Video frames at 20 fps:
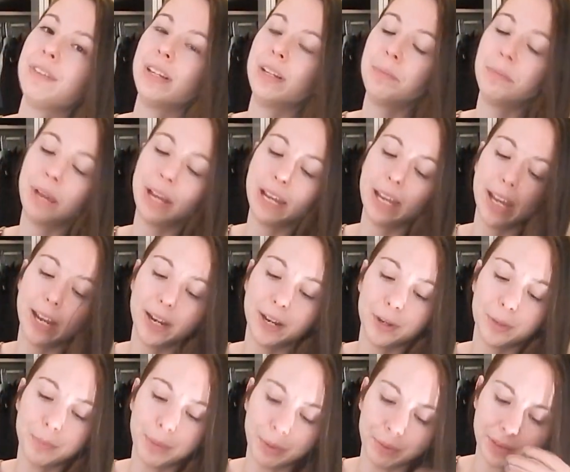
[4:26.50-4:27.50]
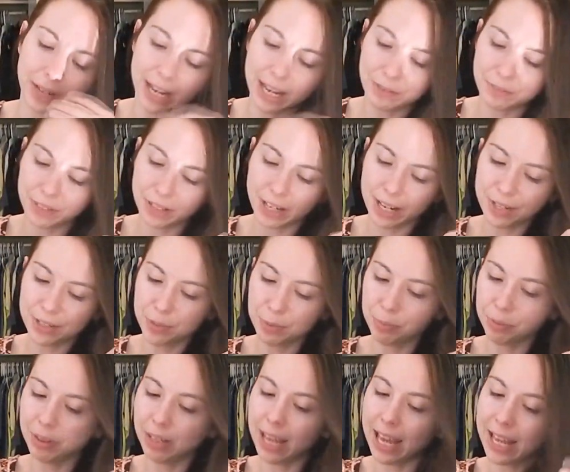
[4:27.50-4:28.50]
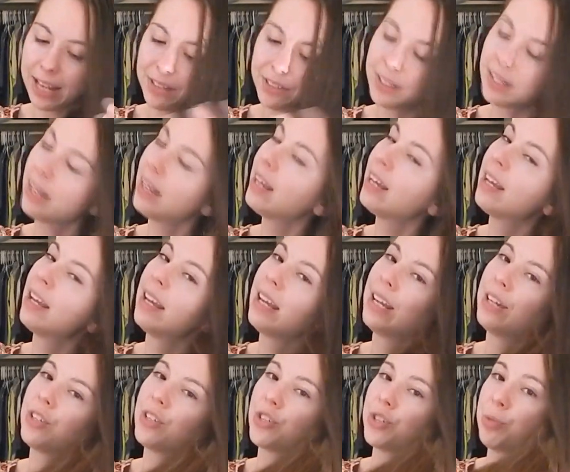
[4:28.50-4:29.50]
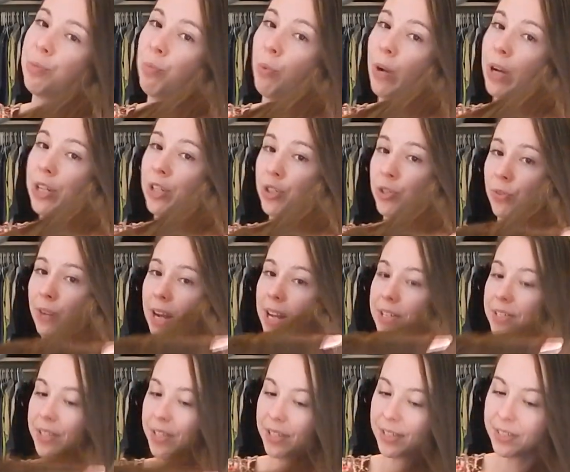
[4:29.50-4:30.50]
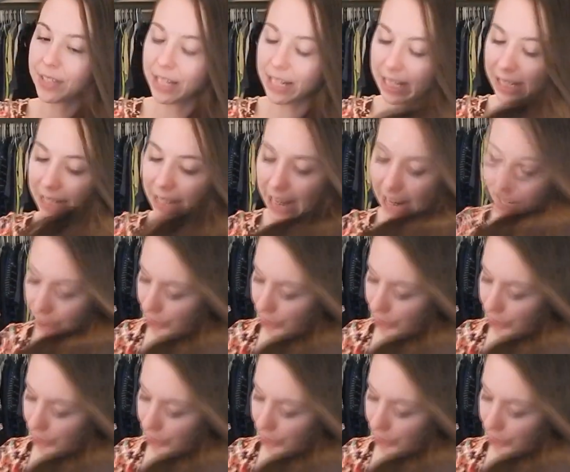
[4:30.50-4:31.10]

heavy in my hair, but when I have a nice blend, just moisturizes. And